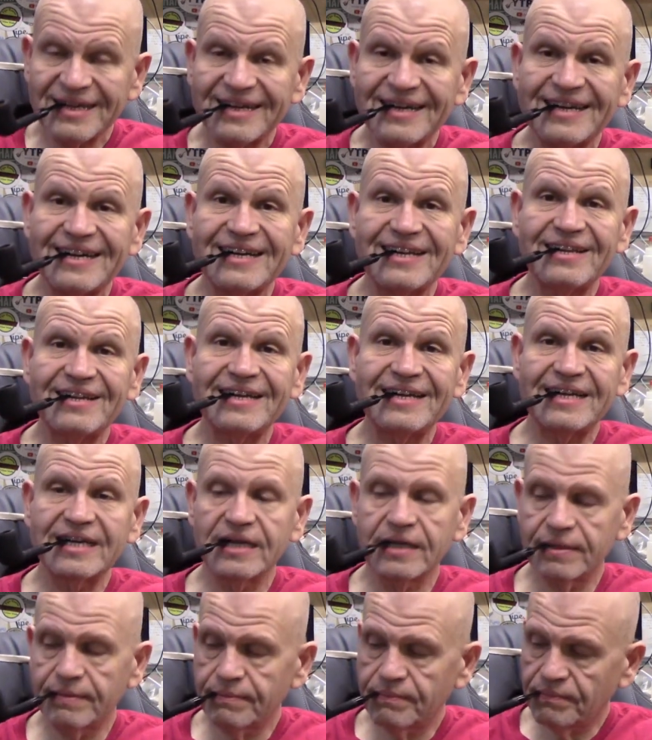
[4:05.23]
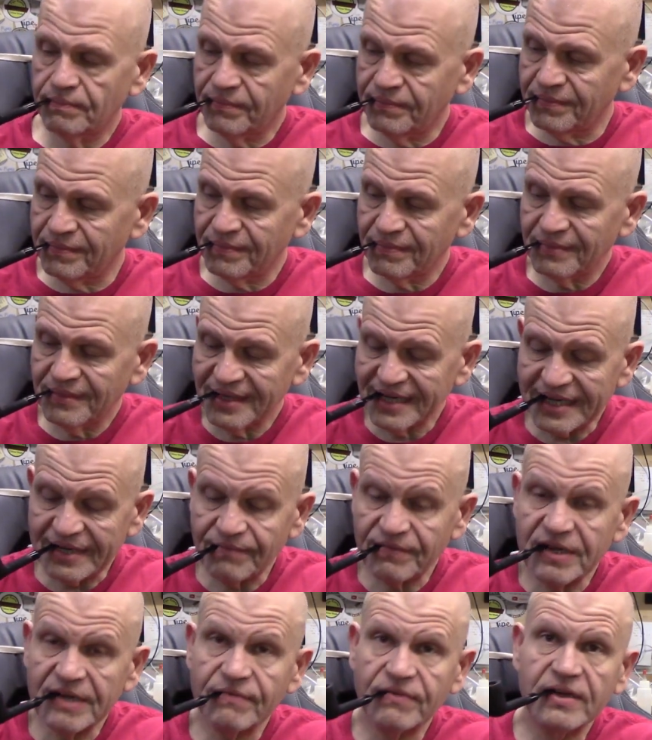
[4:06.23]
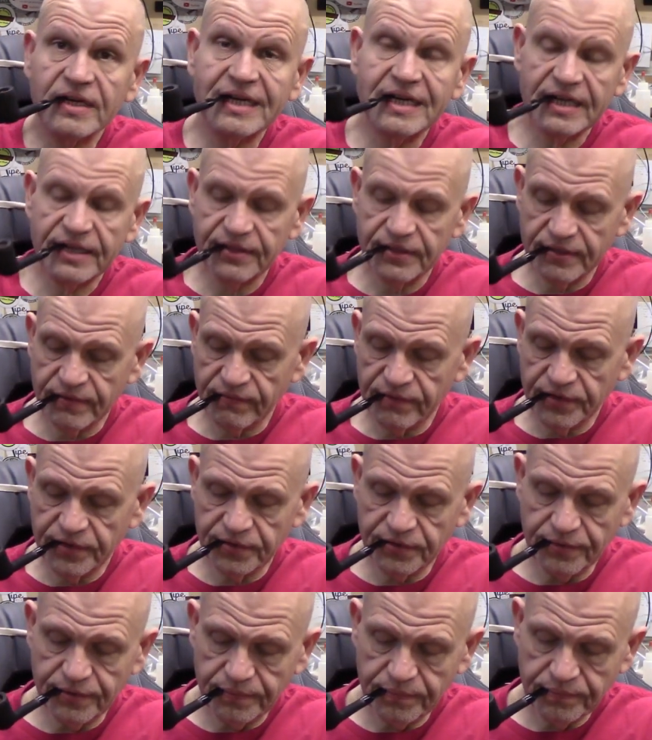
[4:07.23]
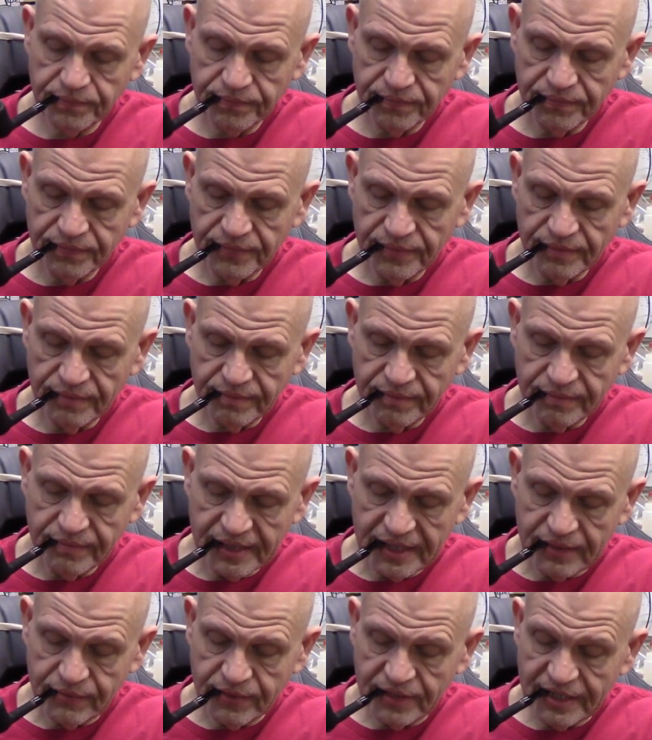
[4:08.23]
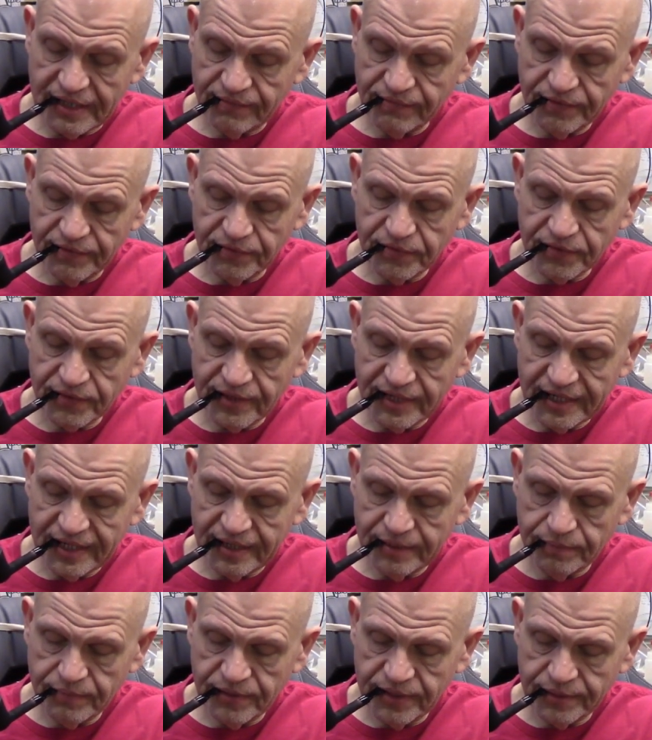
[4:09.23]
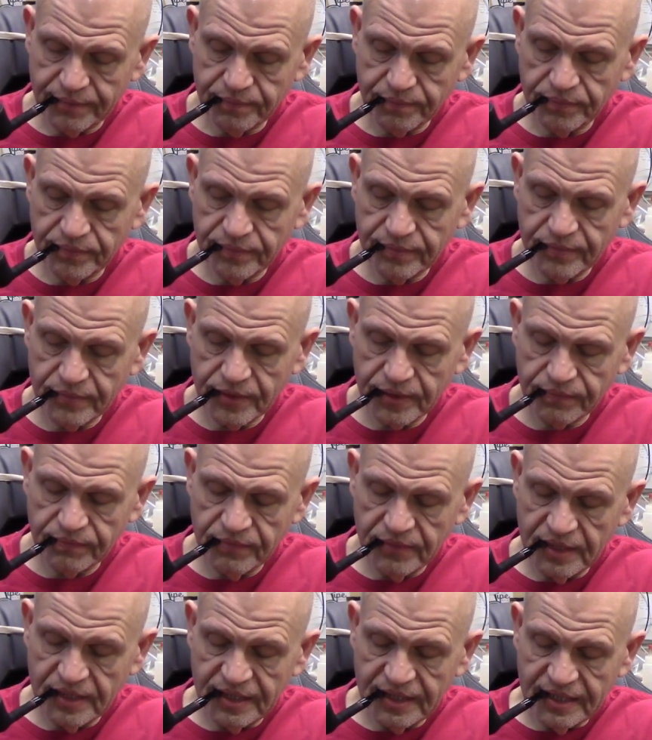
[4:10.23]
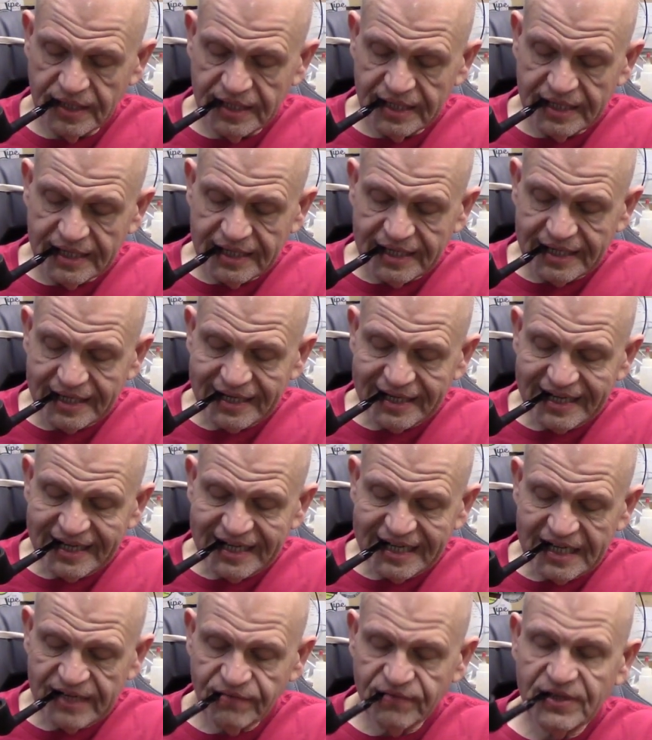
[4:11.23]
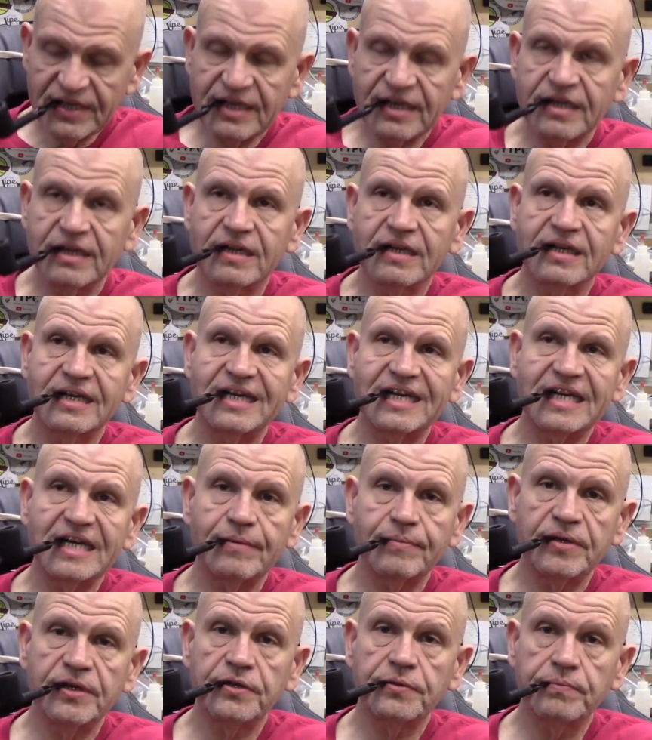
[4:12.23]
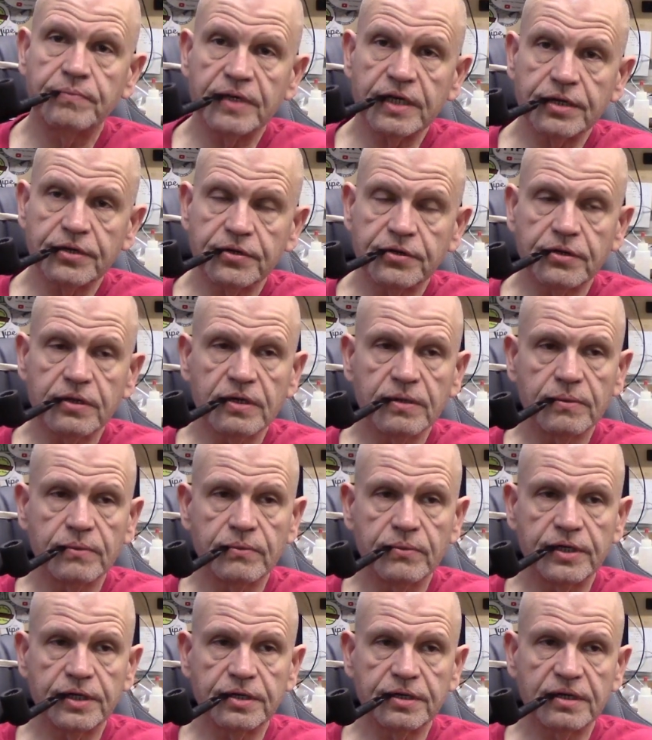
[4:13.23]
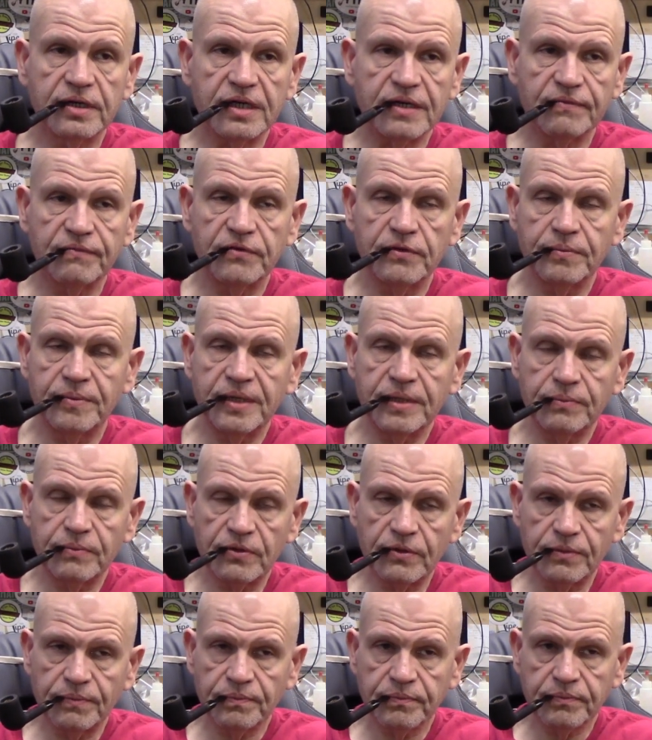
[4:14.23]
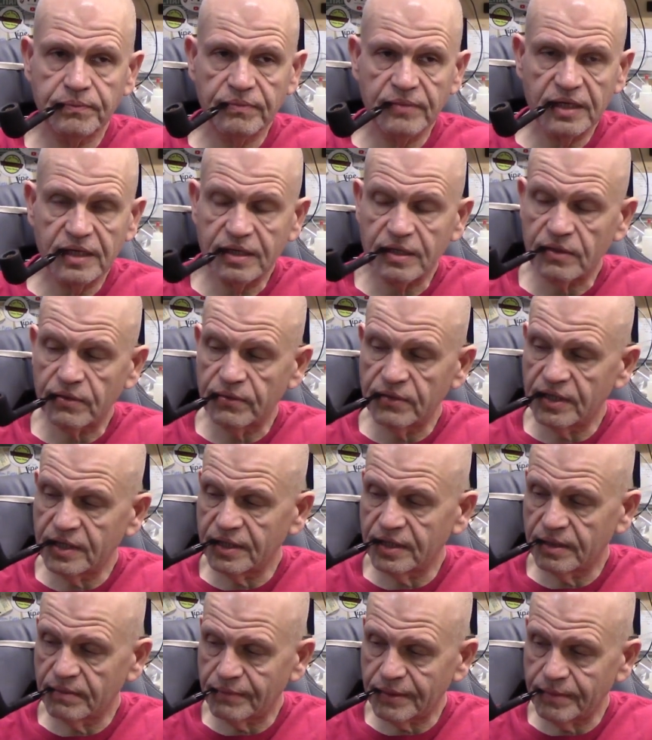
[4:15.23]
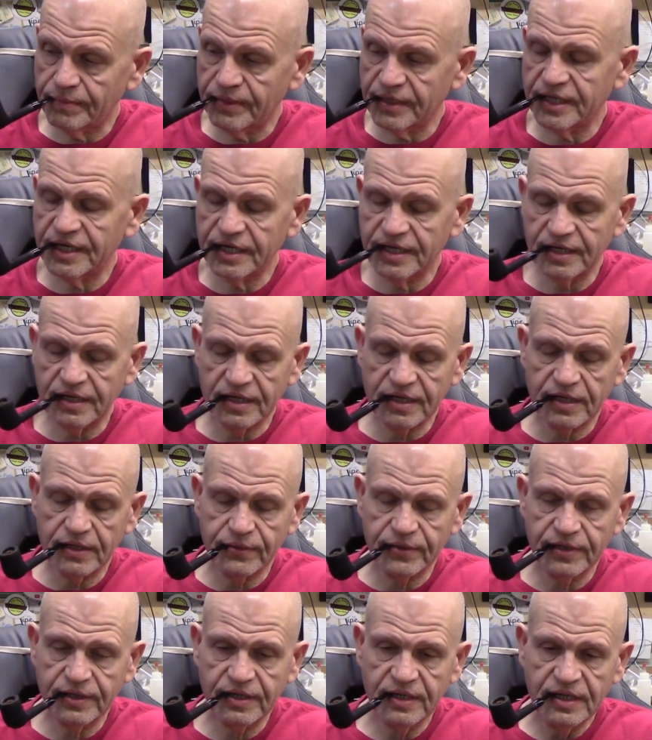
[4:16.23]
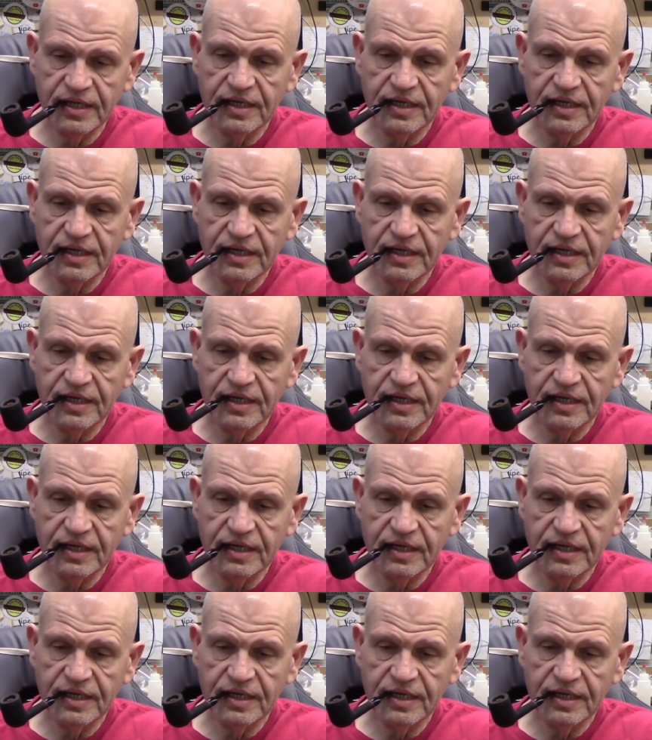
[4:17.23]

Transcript: I like it. I've never had the original. I would love to have tried it, but I have had Cabby's Mixture, which a few people, including my buddy Doug Owen,